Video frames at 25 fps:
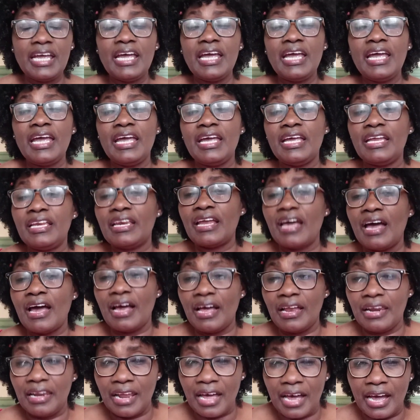in
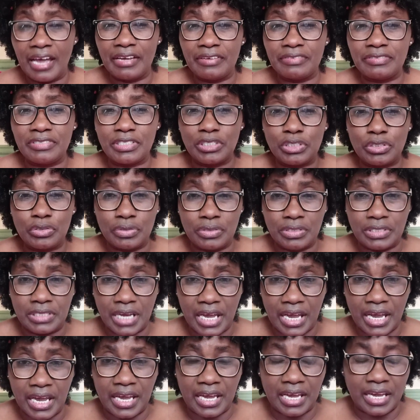our lives
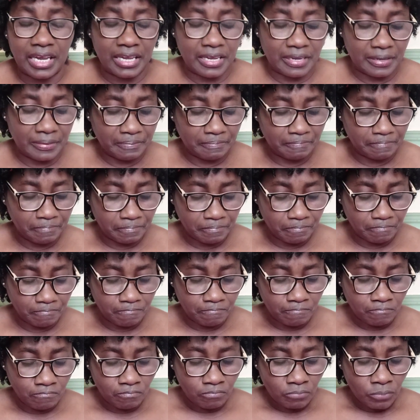today.
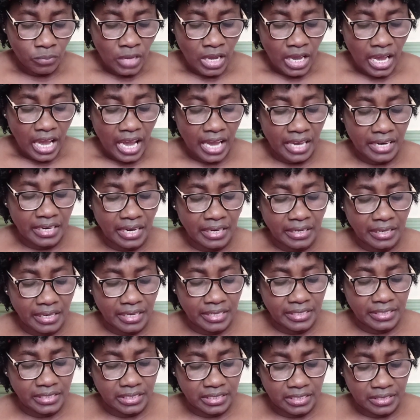And that
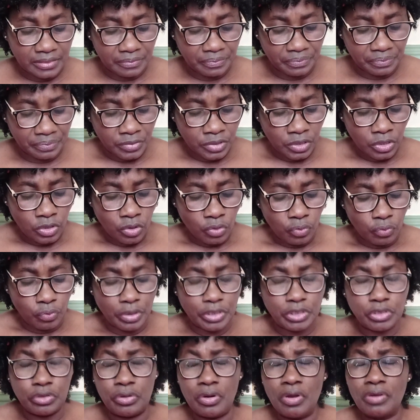is,
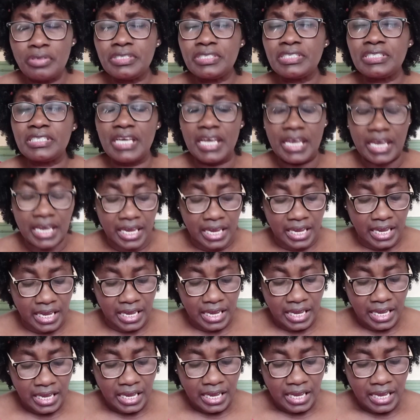we should not
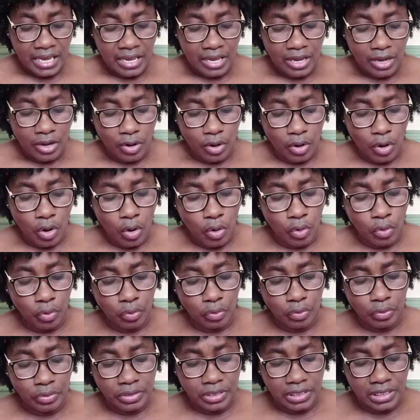say
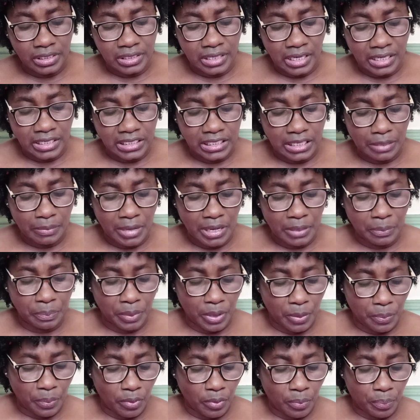Old Testament
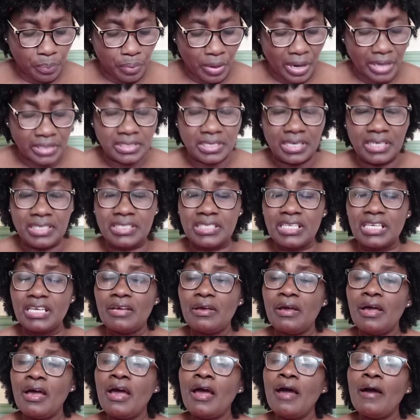people practiced
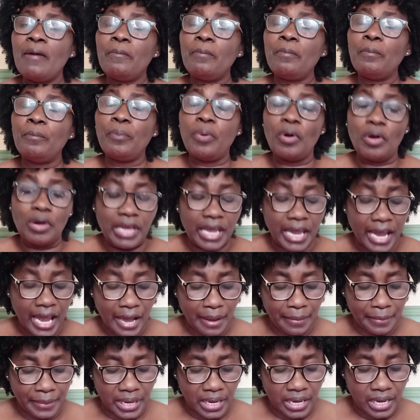
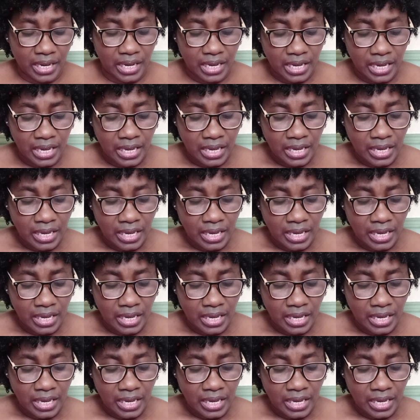polygamy,